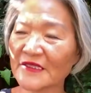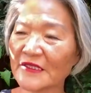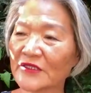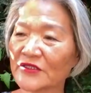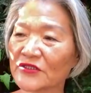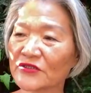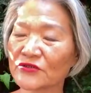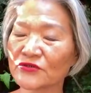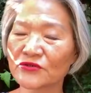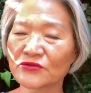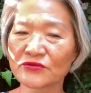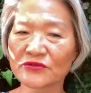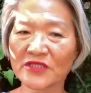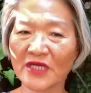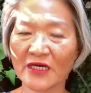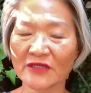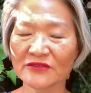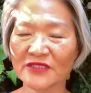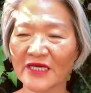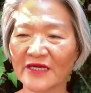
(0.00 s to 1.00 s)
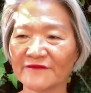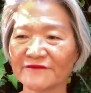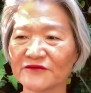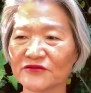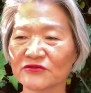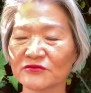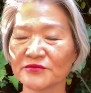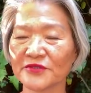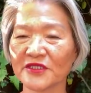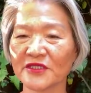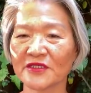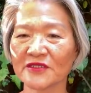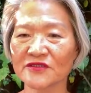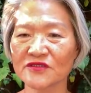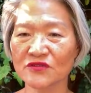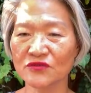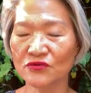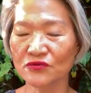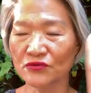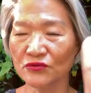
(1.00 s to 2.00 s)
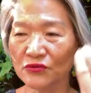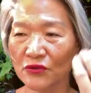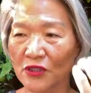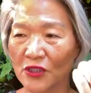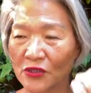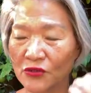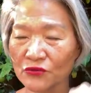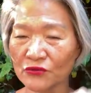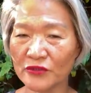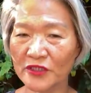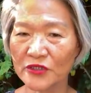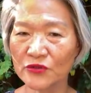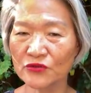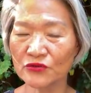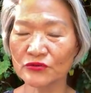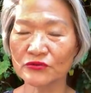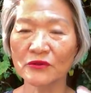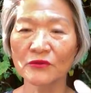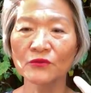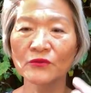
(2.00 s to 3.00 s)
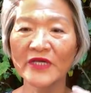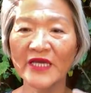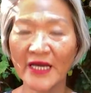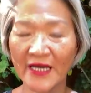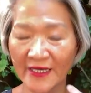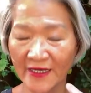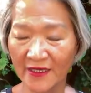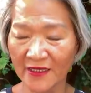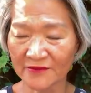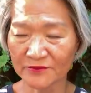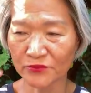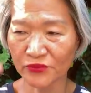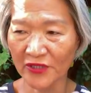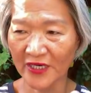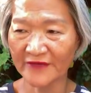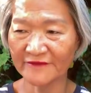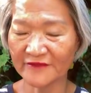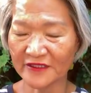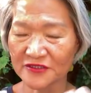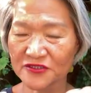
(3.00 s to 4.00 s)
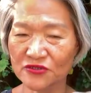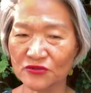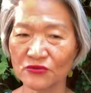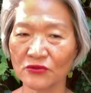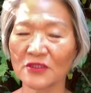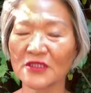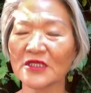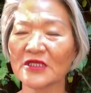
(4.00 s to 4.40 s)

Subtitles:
You do not have to be a school recruit. We are a private school.